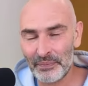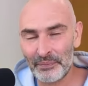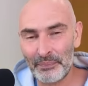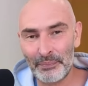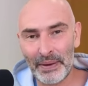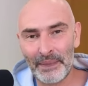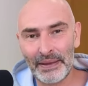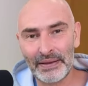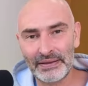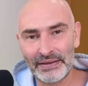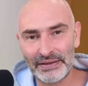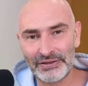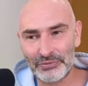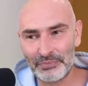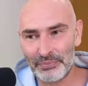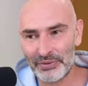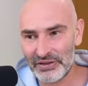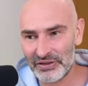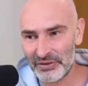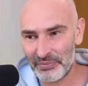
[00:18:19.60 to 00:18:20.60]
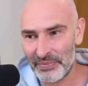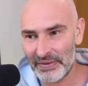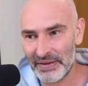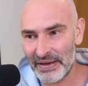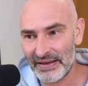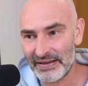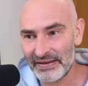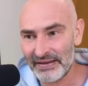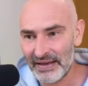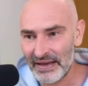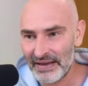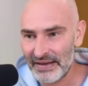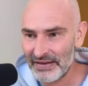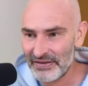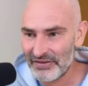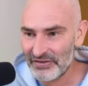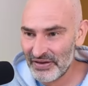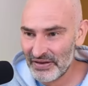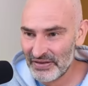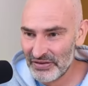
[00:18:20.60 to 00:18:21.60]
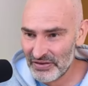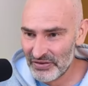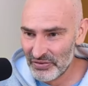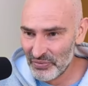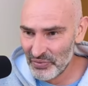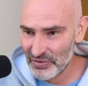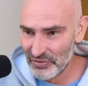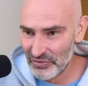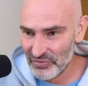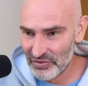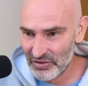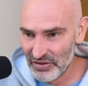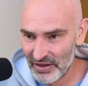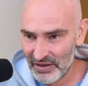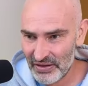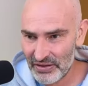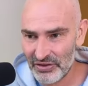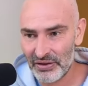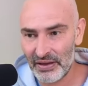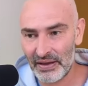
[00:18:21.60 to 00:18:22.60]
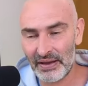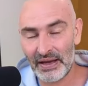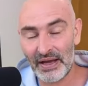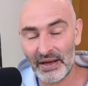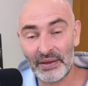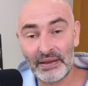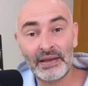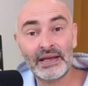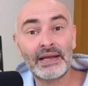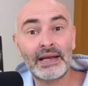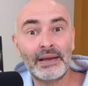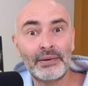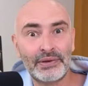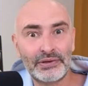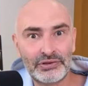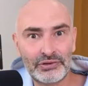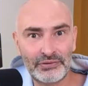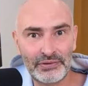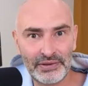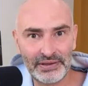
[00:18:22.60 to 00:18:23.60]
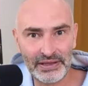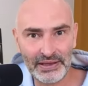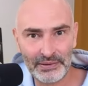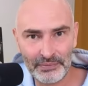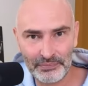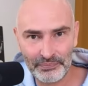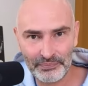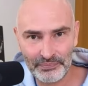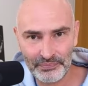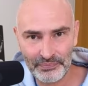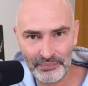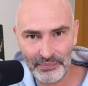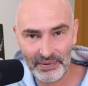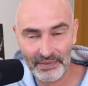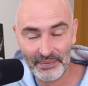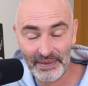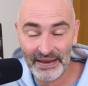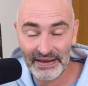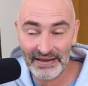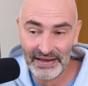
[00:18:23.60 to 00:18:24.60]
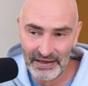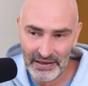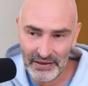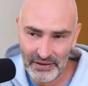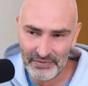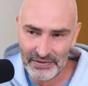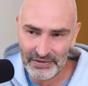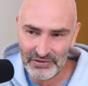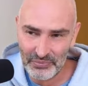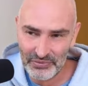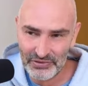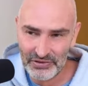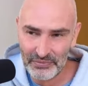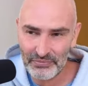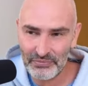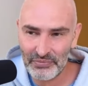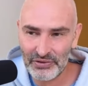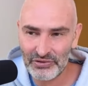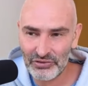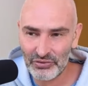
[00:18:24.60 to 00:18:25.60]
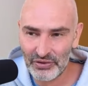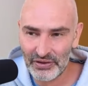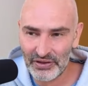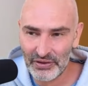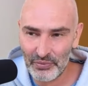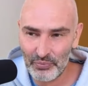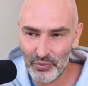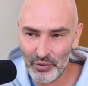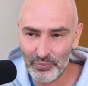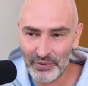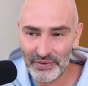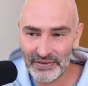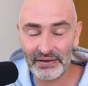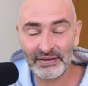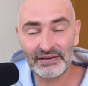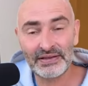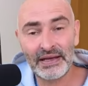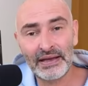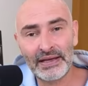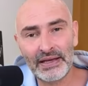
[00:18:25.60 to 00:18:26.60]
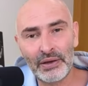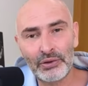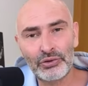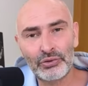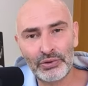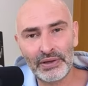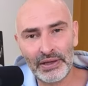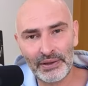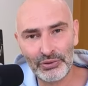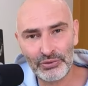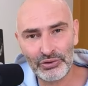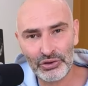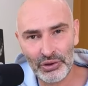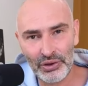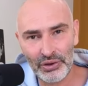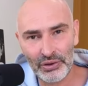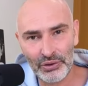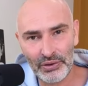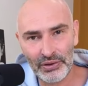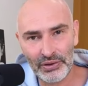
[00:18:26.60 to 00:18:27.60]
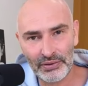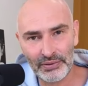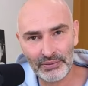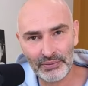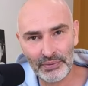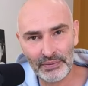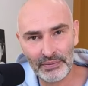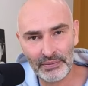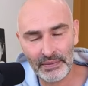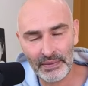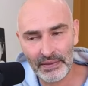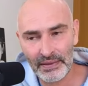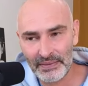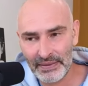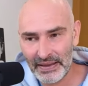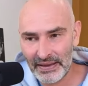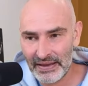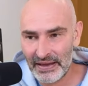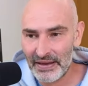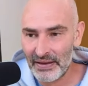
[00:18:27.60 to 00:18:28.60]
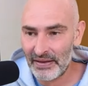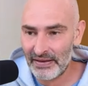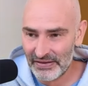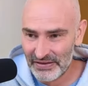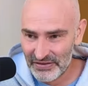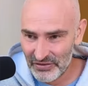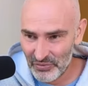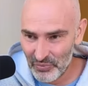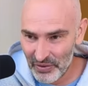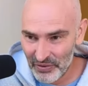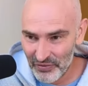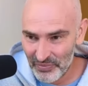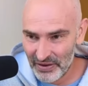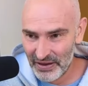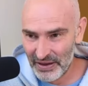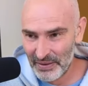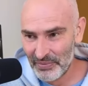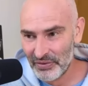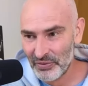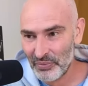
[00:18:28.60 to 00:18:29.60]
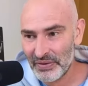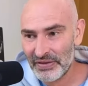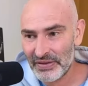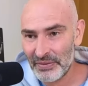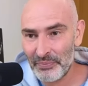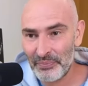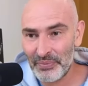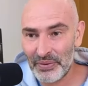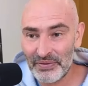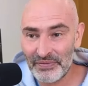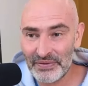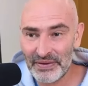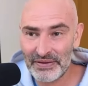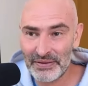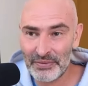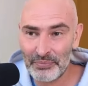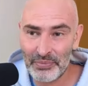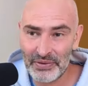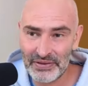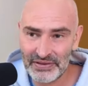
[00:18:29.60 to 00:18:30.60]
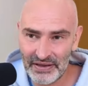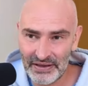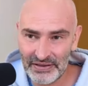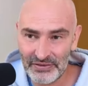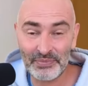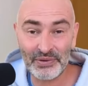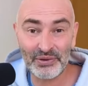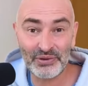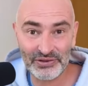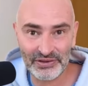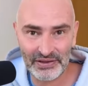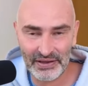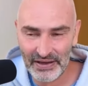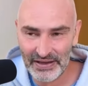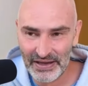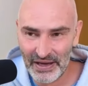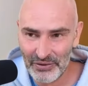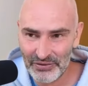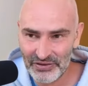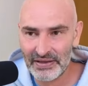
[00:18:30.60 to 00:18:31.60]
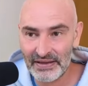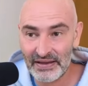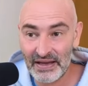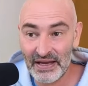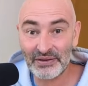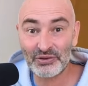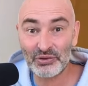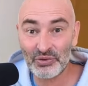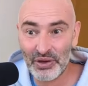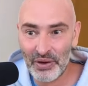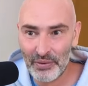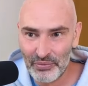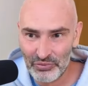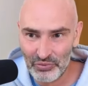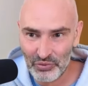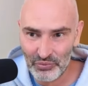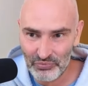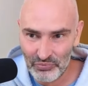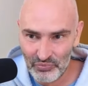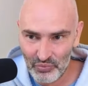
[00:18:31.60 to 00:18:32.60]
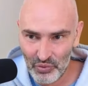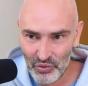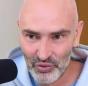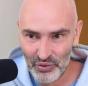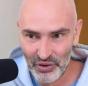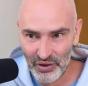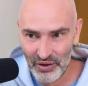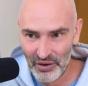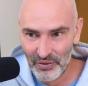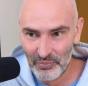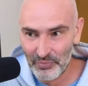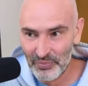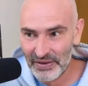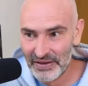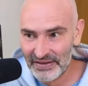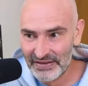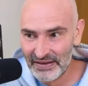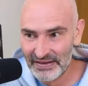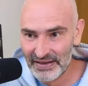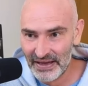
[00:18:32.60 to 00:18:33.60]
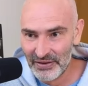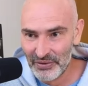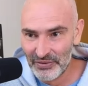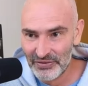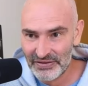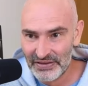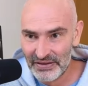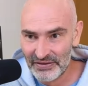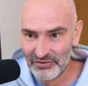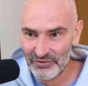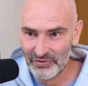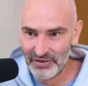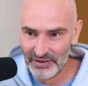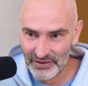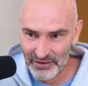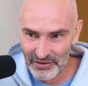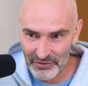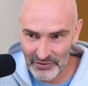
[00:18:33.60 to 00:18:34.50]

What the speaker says: But this bishop takes knight exchange is going to change the color dynamics of the game. And here, this was the first critical moment, deciding how to recapture. And Nicholas's queen recapture was imperfect, imprecise, because it allows the knight to come to a 4 with this attack on c3,